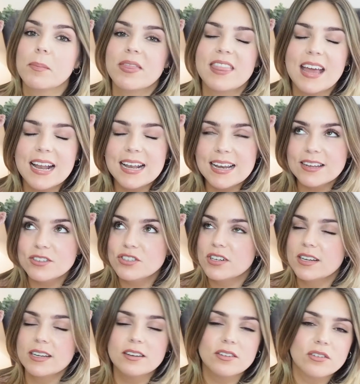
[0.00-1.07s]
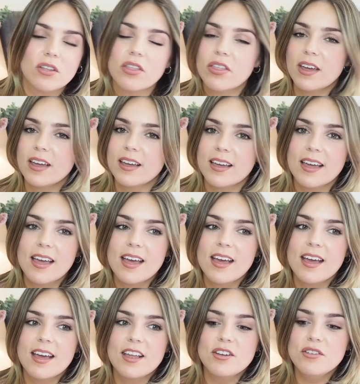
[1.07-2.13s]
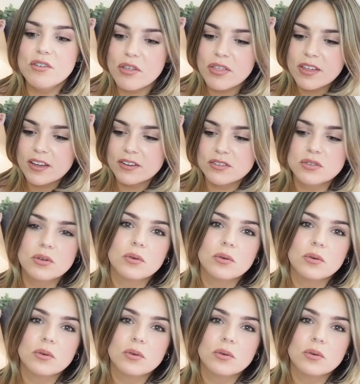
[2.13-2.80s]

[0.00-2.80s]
but they're literally nothing at